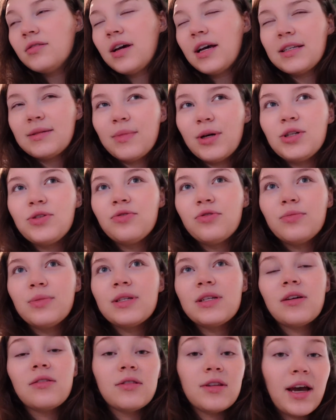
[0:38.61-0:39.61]
as much room
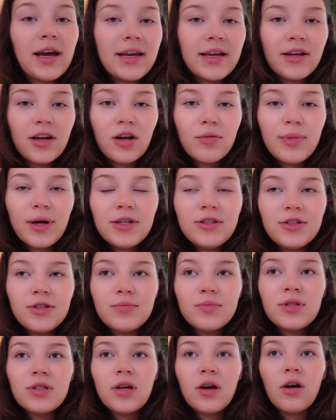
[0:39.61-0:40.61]
as I'd like in our
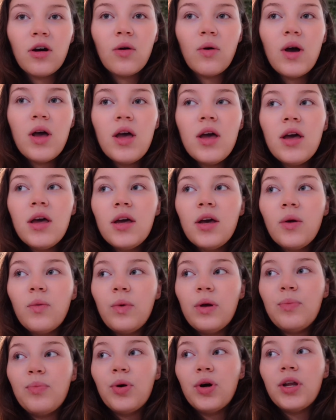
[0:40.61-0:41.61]
bedroom, so
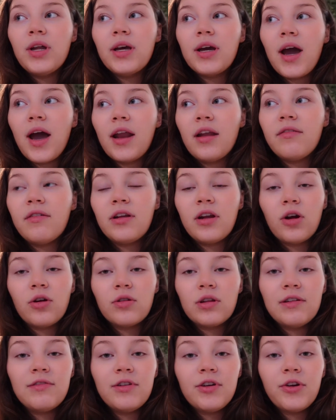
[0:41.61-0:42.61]
we put it kind of in our
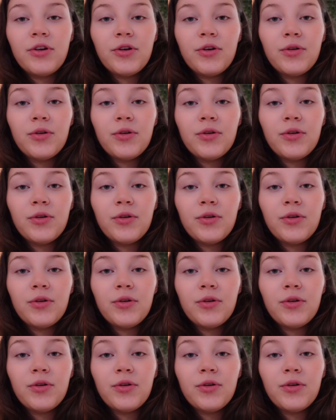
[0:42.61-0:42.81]
living